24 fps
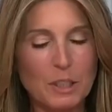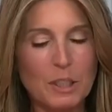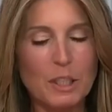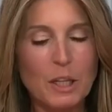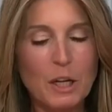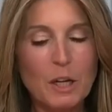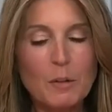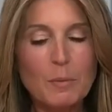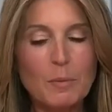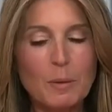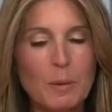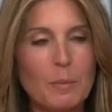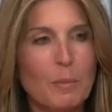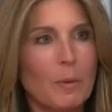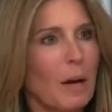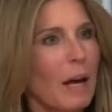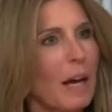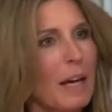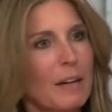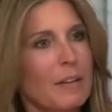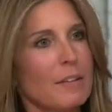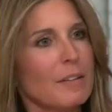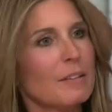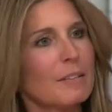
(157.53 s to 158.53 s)
young people,
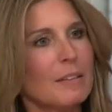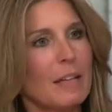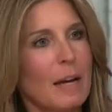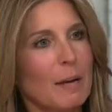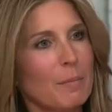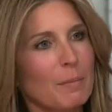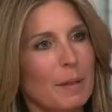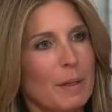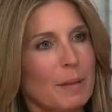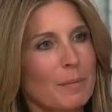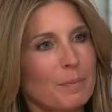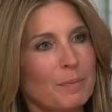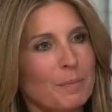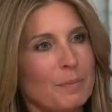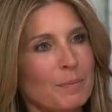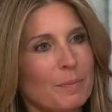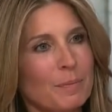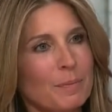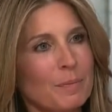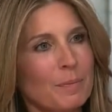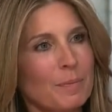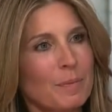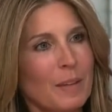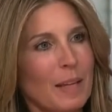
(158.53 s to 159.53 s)
how did this happen?
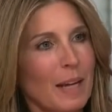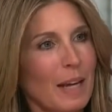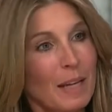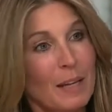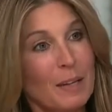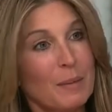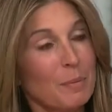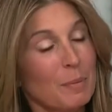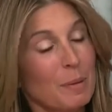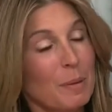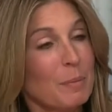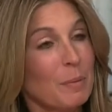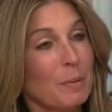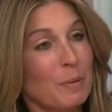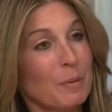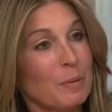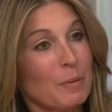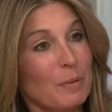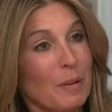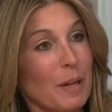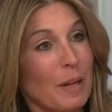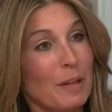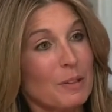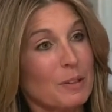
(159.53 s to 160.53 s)
How did people
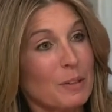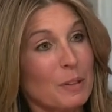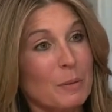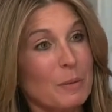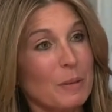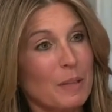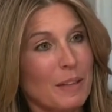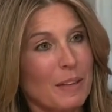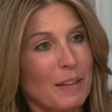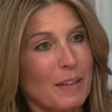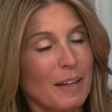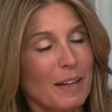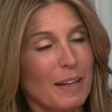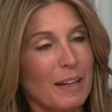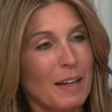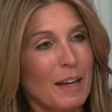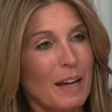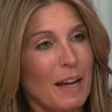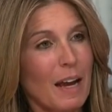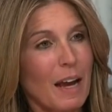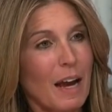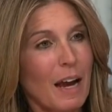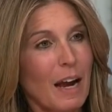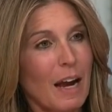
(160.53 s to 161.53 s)
not do anything?
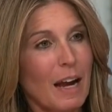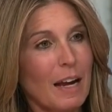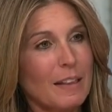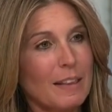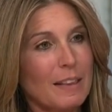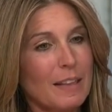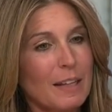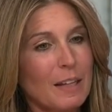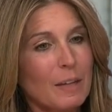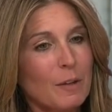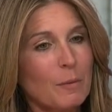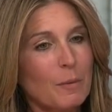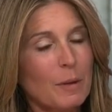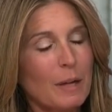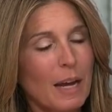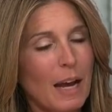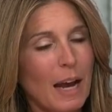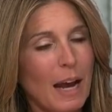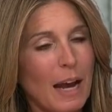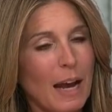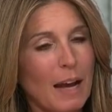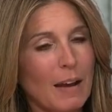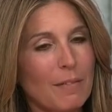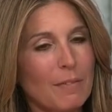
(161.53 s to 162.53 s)
I think we
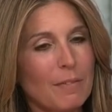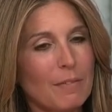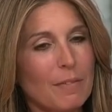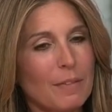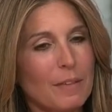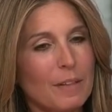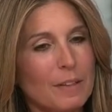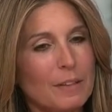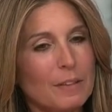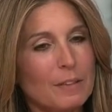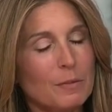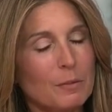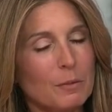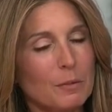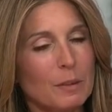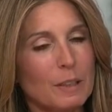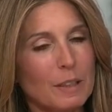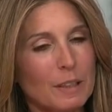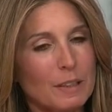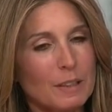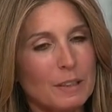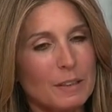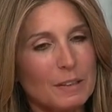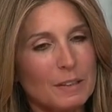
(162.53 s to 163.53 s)
have this
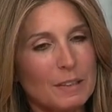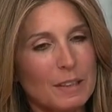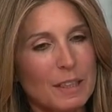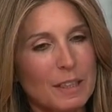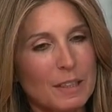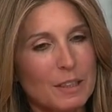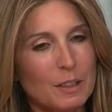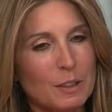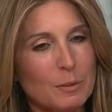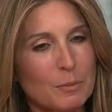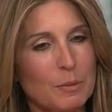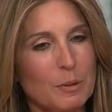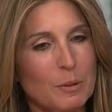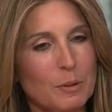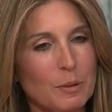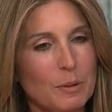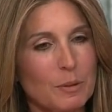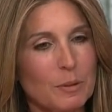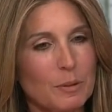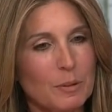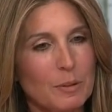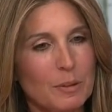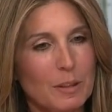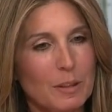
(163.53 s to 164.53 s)
real, tangible